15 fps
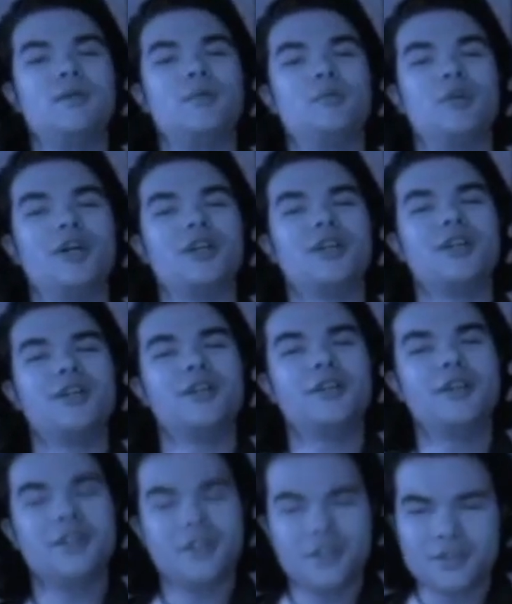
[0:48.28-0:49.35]
But
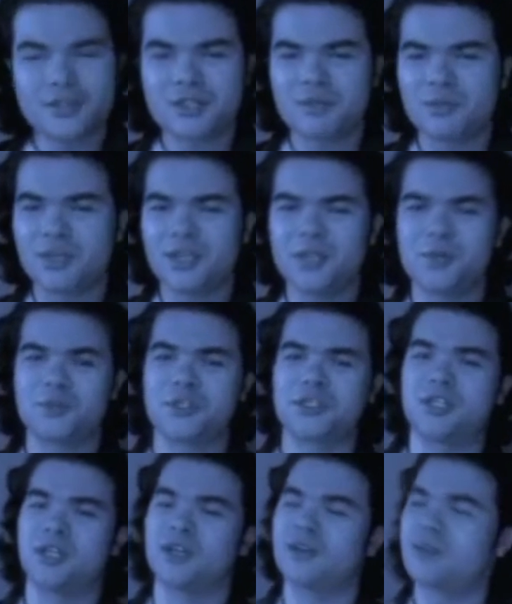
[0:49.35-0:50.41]
here's something
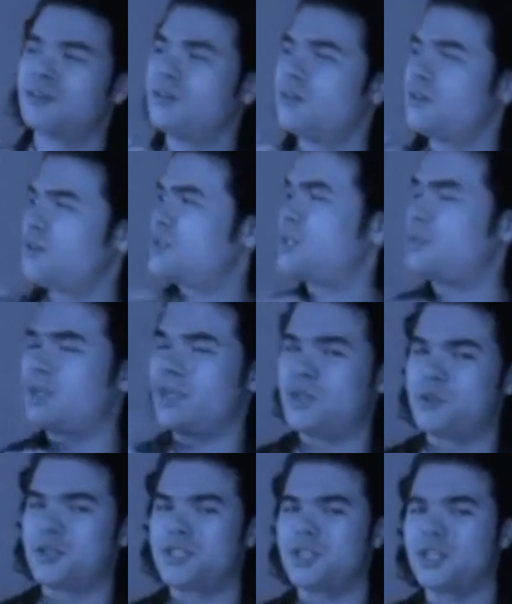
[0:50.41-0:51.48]
interesting. A little something
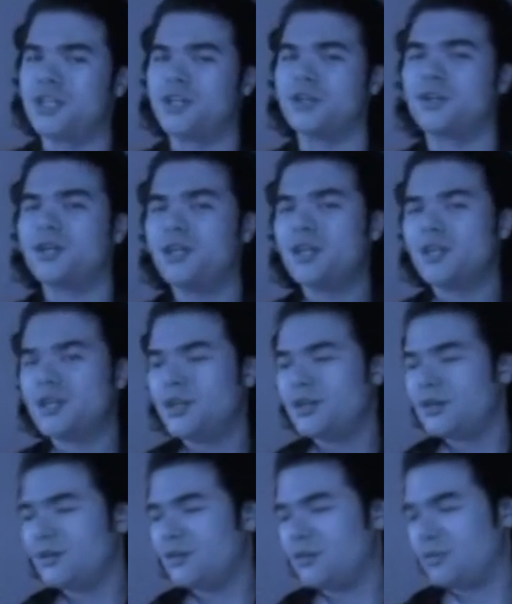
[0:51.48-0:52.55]
interesting here.
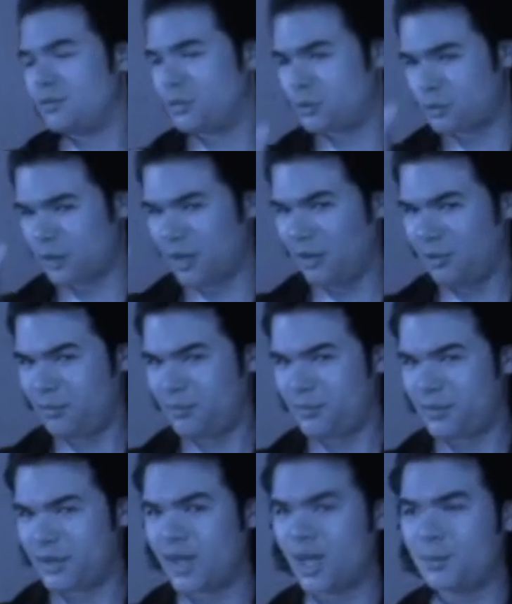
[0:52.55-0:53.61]
Throughout
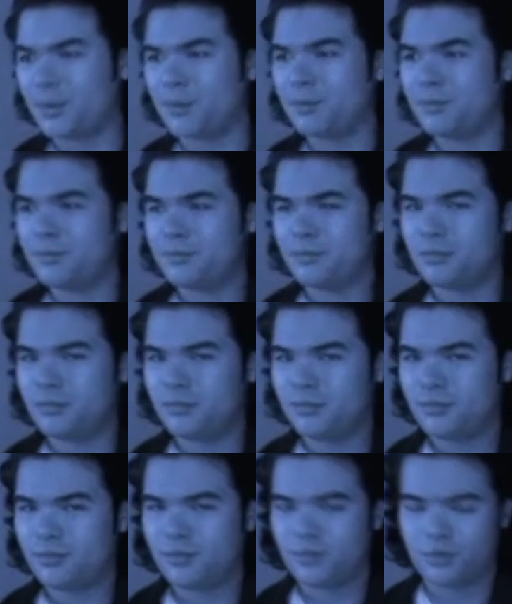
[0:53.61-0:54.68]
the album,
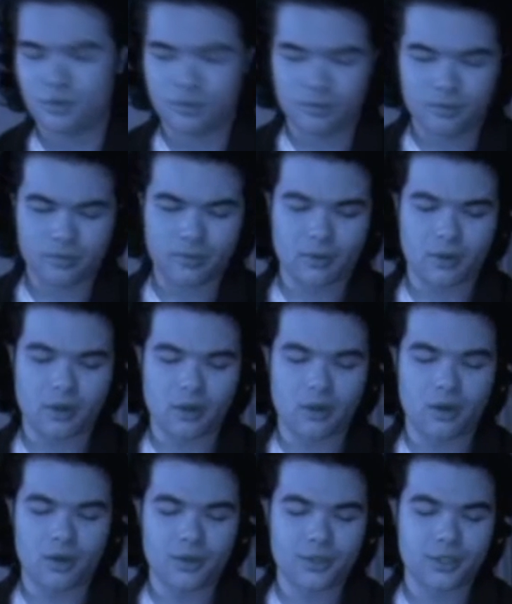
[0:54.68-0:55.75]

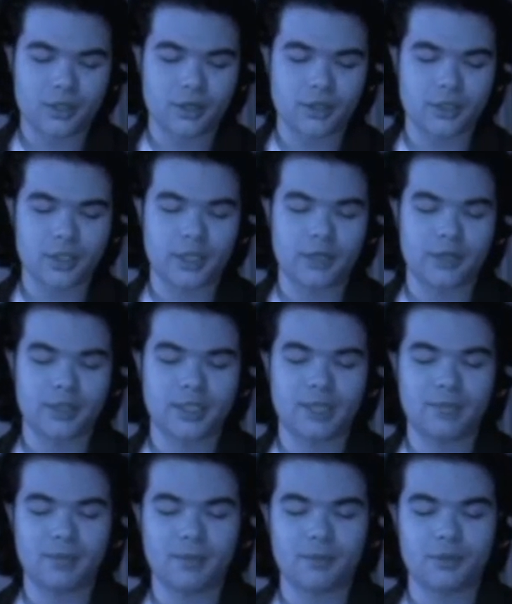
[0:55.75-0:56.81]
all the songs on here
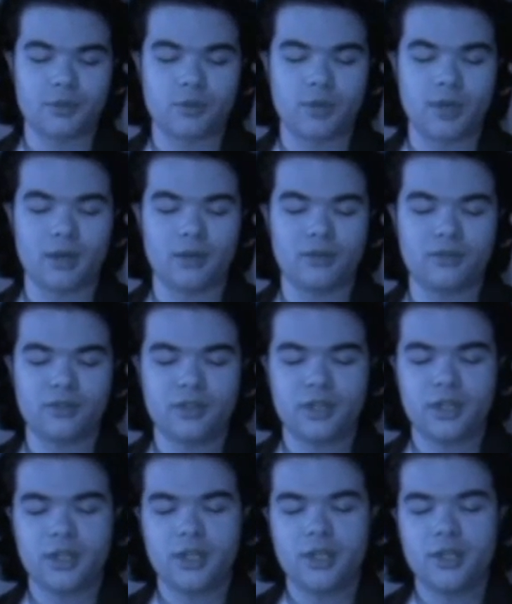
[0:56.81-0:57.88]
except number 12,
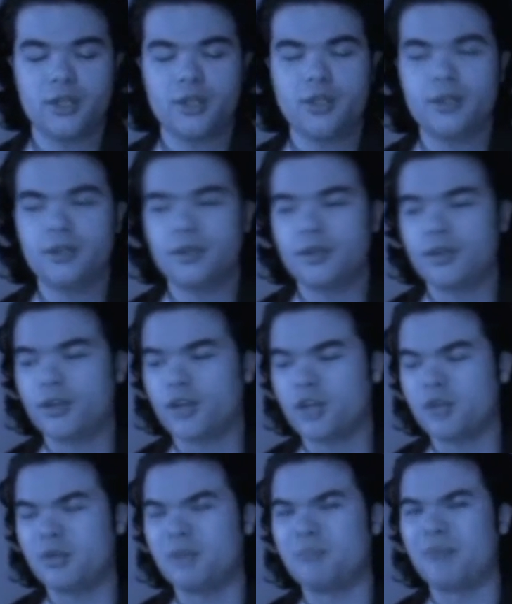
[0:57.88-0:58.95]
you're going
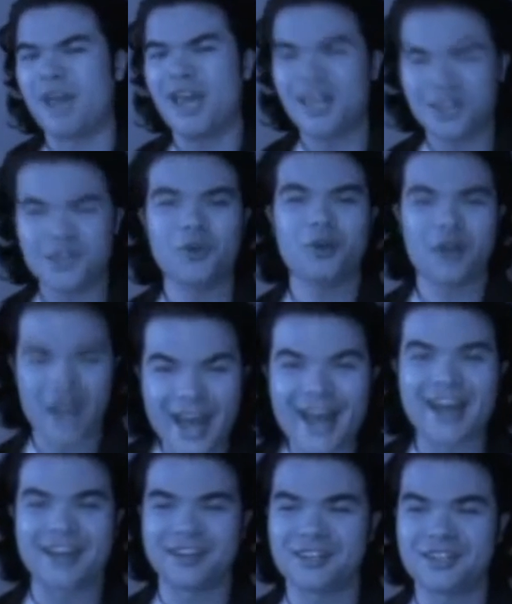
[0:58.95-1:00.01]
to be banging your
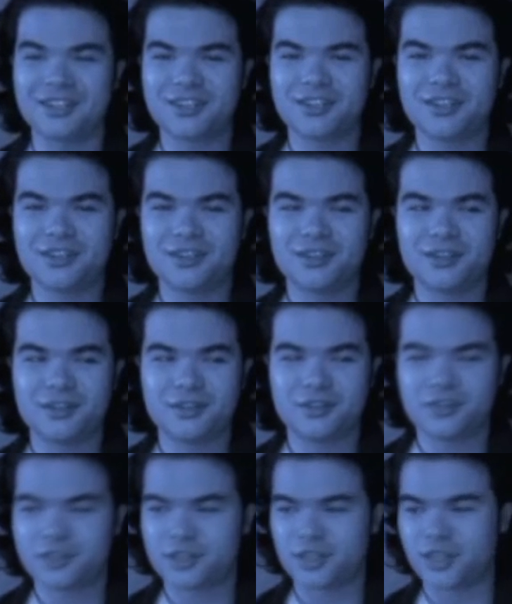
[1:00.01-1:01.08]
head,
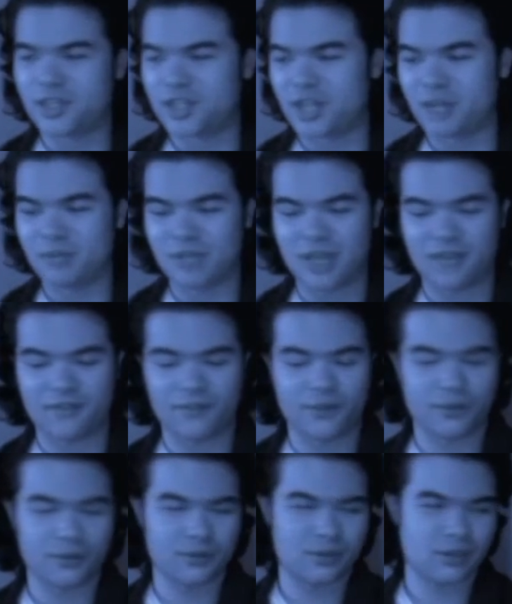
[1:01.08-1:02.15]
just like James
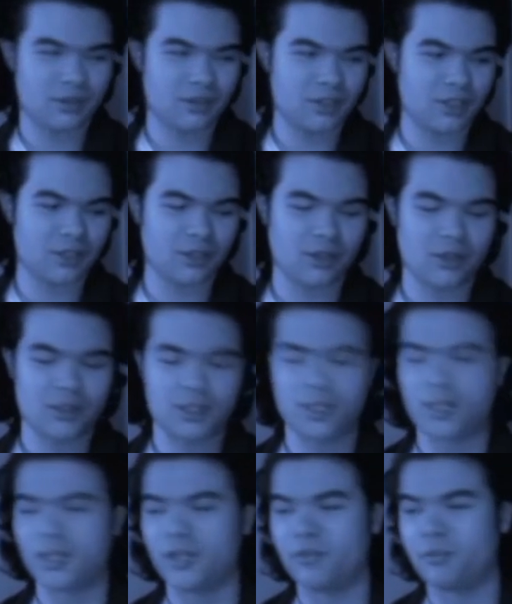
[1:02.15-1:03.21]
Hetfield did
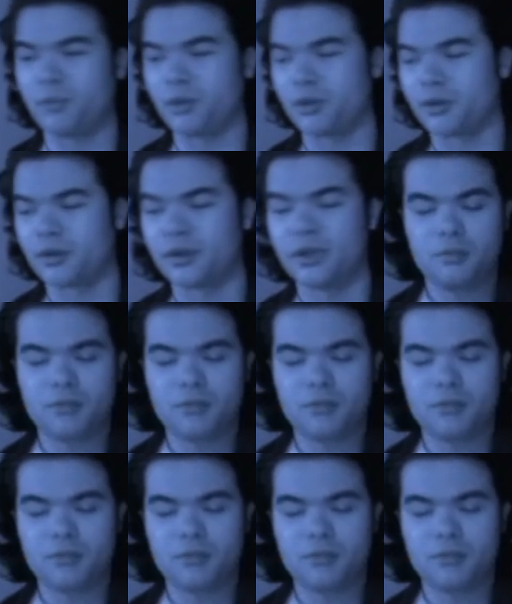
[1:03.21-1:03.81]
alongside Cliff Burton.